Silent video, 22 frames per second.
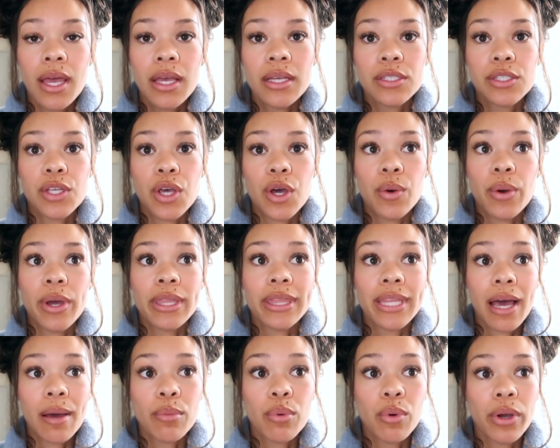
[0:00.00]
So at
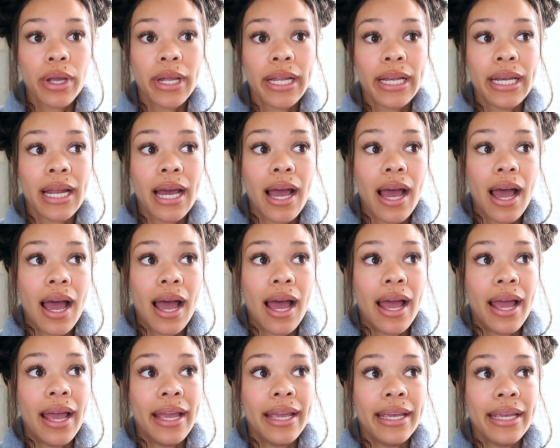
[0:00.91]
that point,
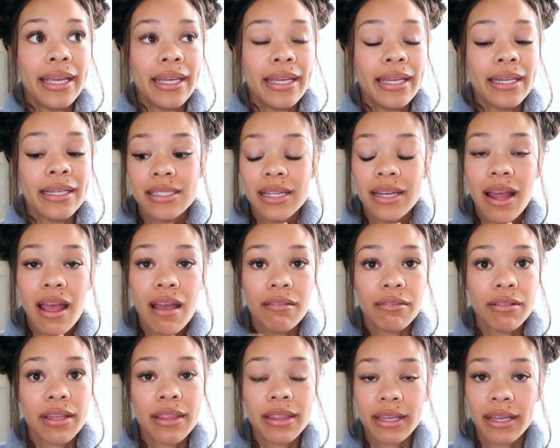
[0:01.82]
I did
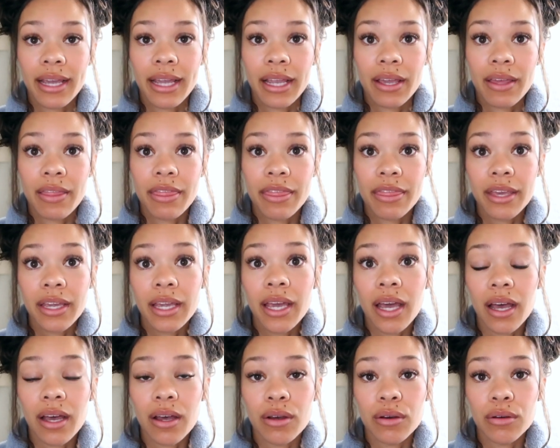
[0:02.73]
everything I could
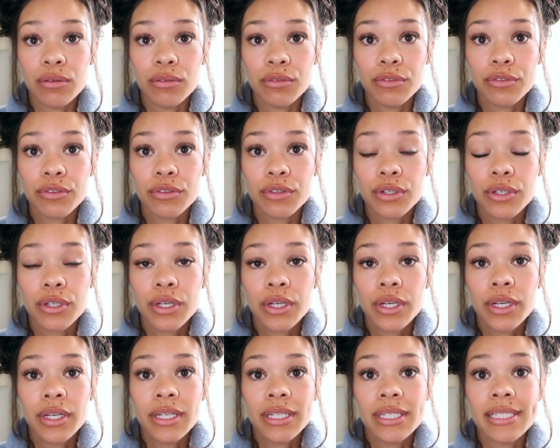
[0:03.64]
think of
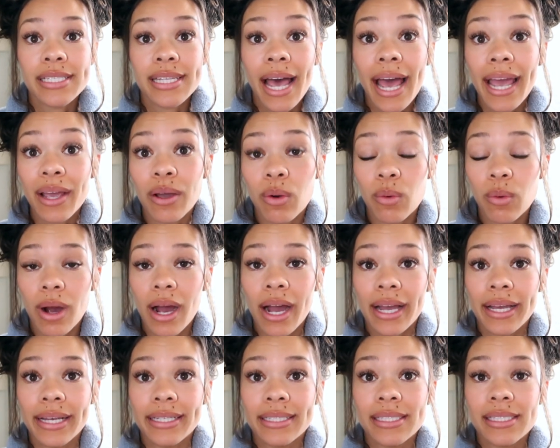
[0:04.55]

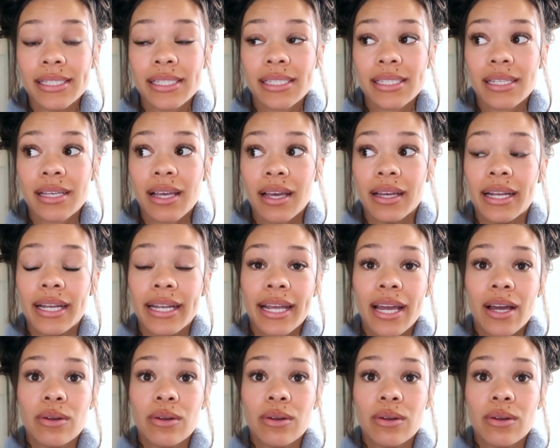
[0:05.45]
diet-wise, cutting